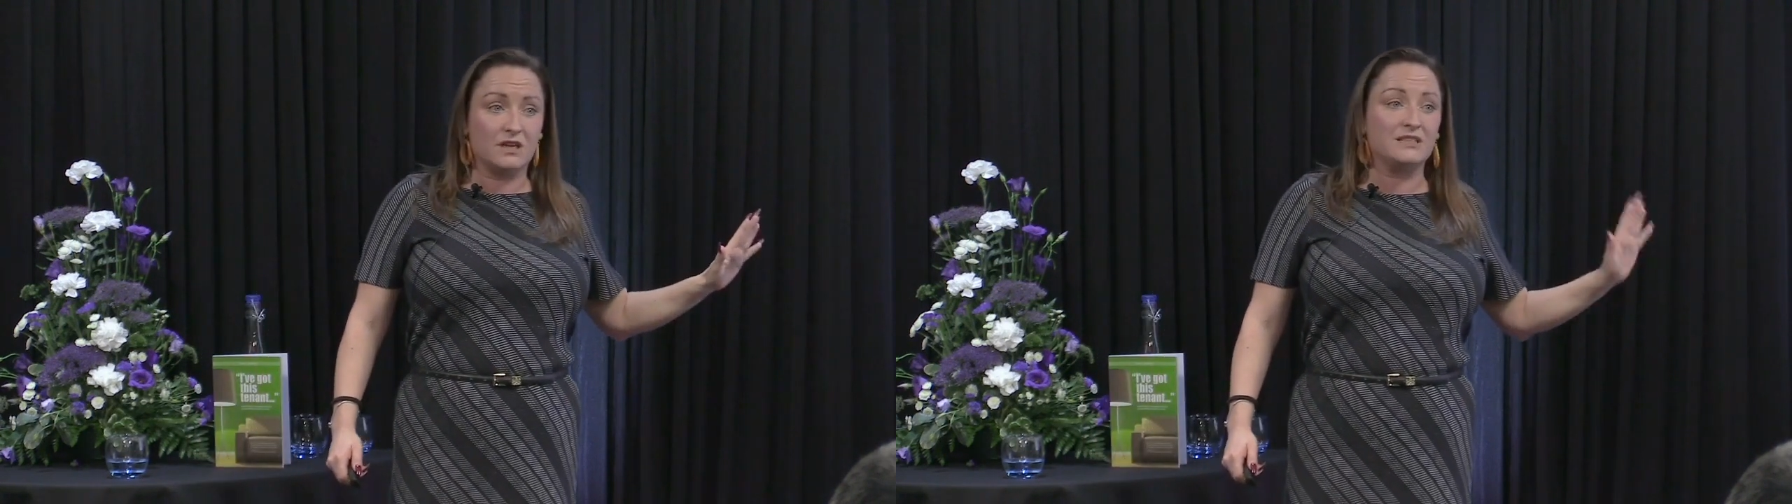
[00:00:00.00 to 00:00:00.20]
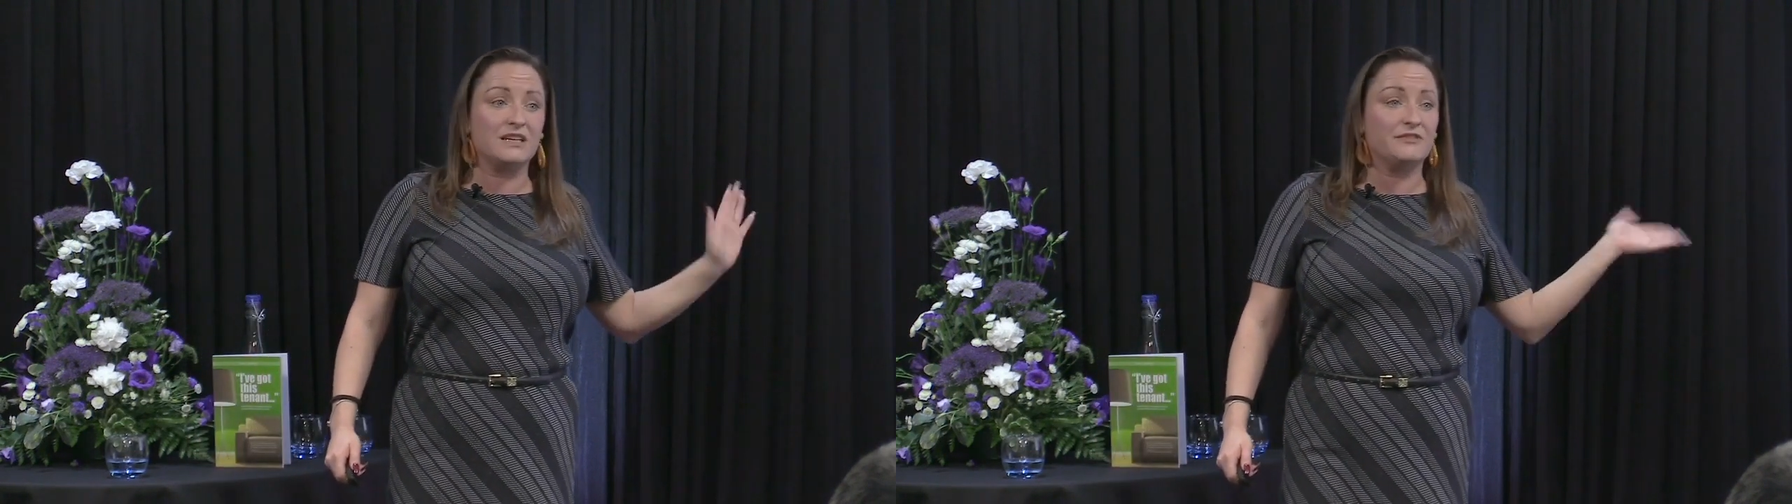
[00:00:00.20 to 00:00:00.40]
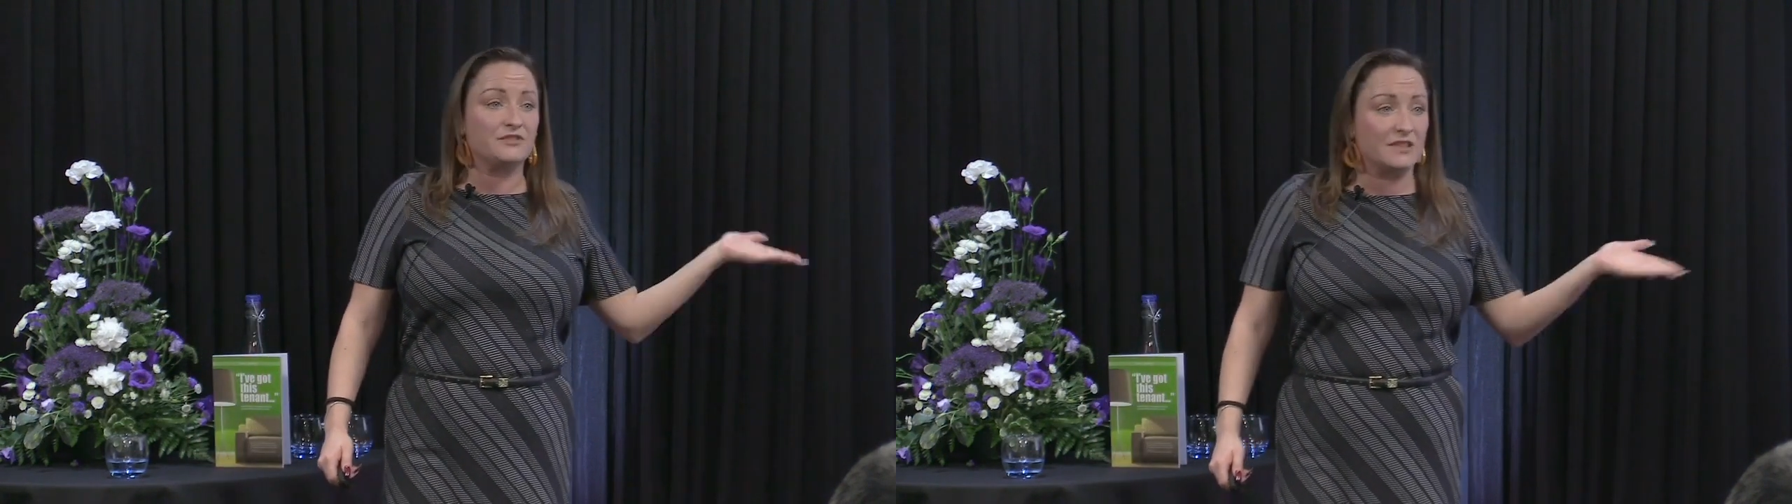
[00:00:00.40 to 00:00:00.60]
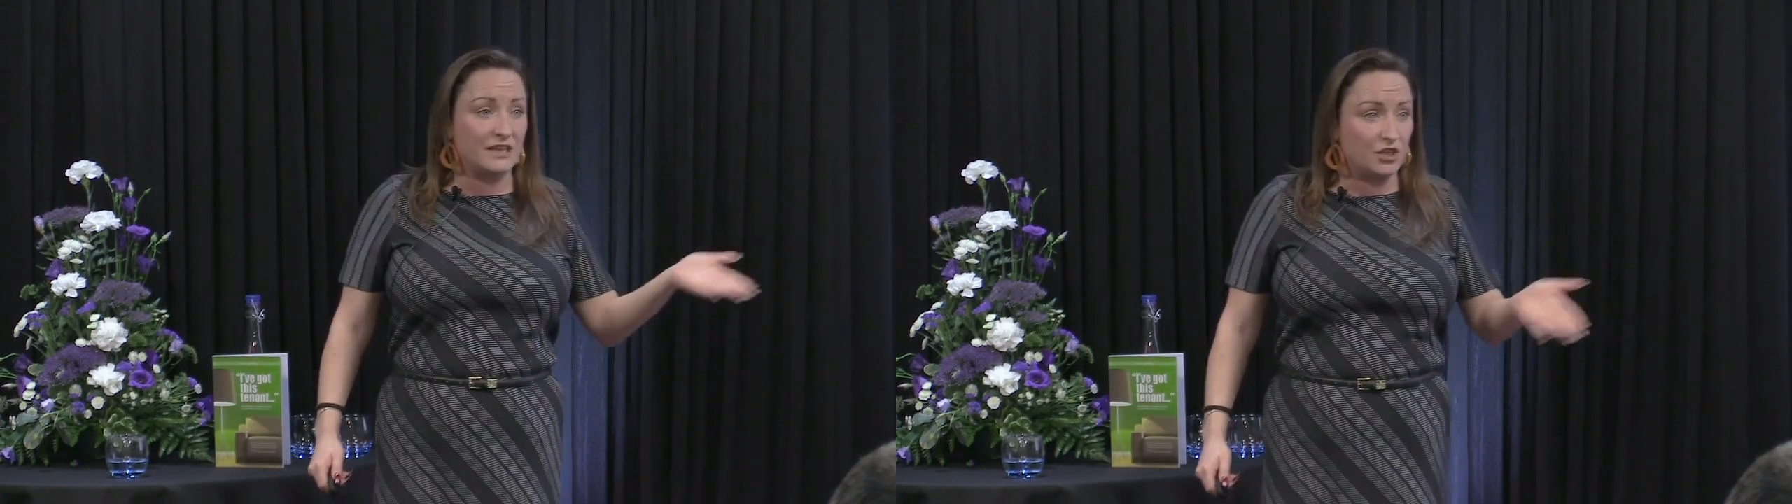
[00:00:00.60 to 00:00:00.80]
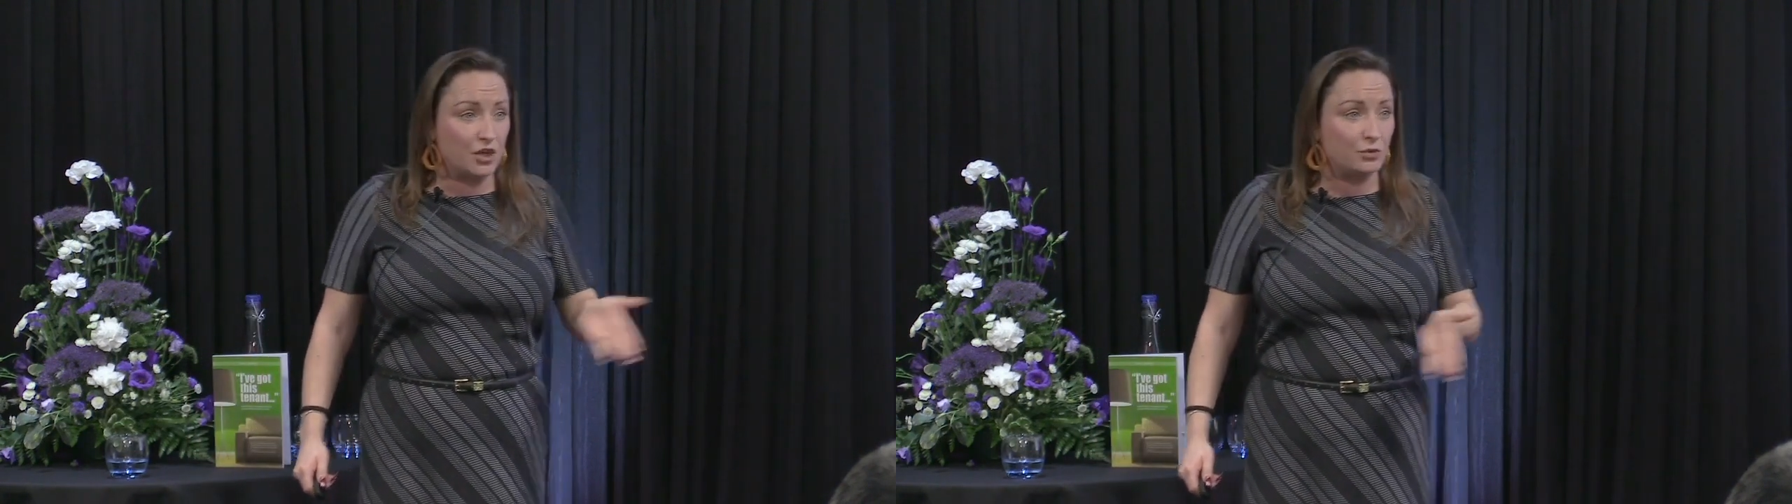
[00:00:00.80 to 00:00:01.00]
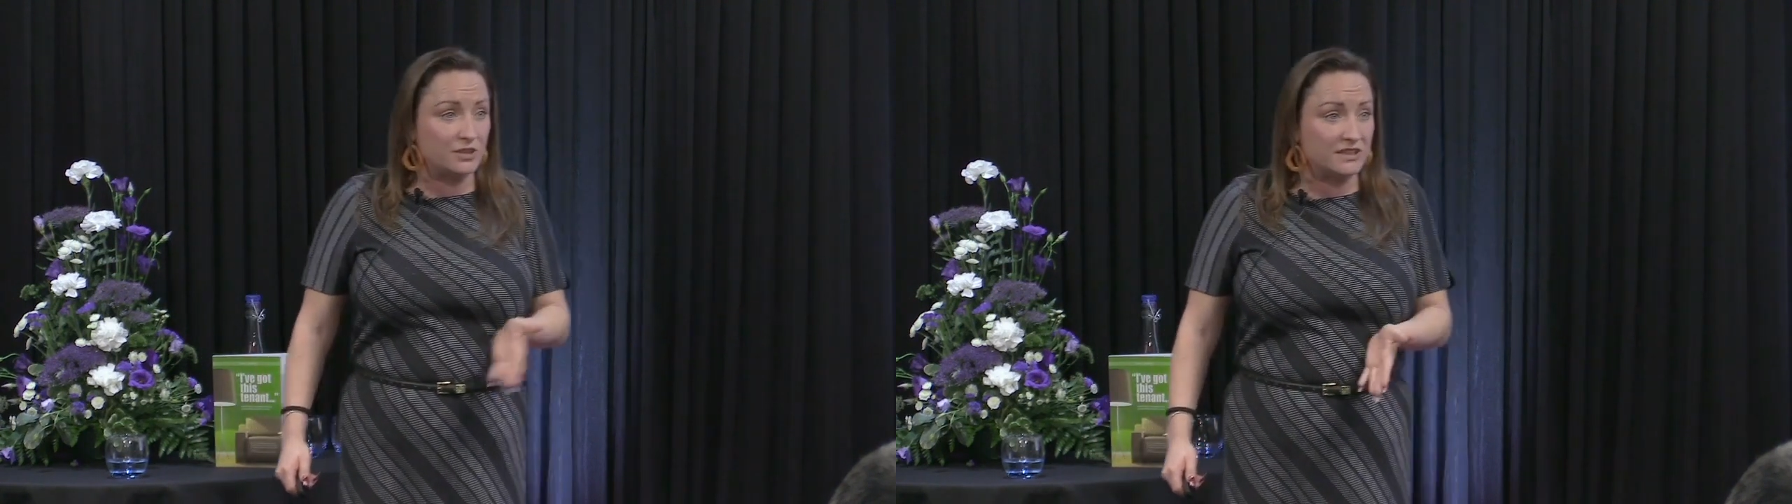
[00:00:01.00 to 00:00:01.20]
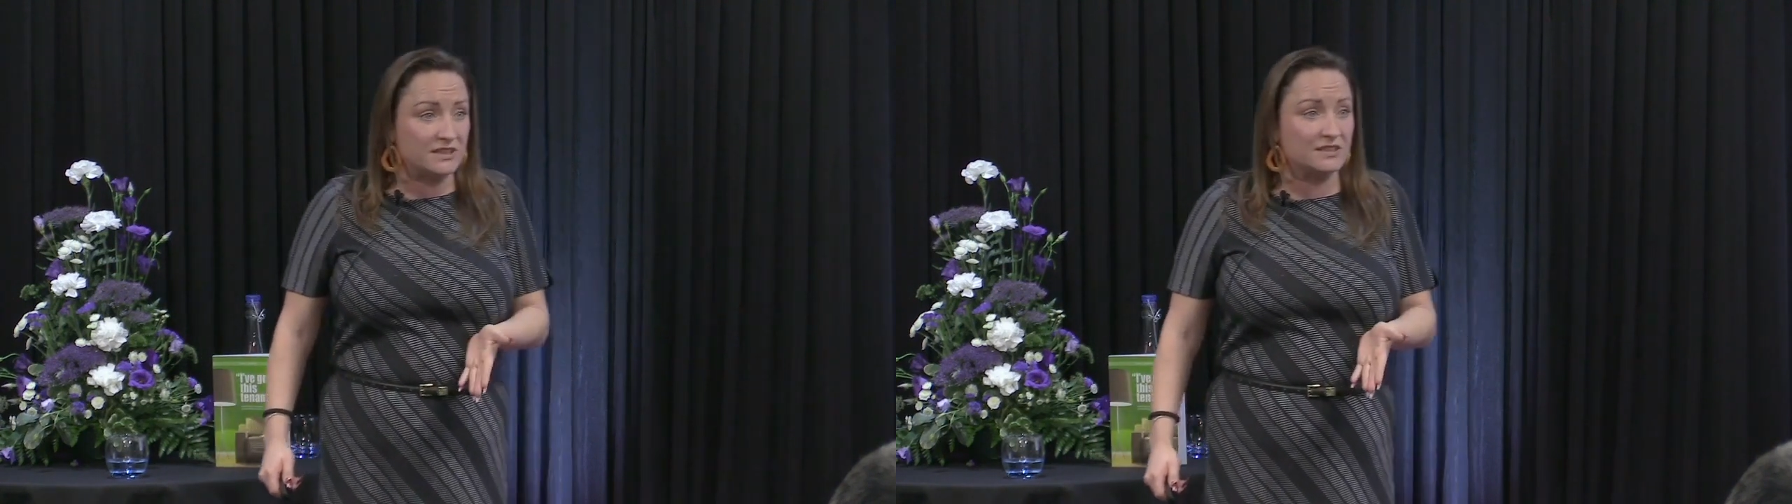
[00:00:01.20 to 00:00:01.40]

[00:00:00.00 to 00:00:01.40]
until after that notice